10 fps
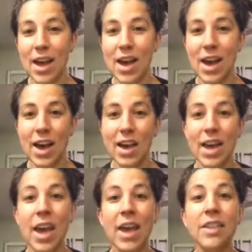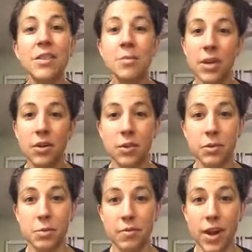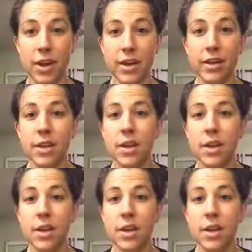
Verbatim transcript: I ate the meal that was provided,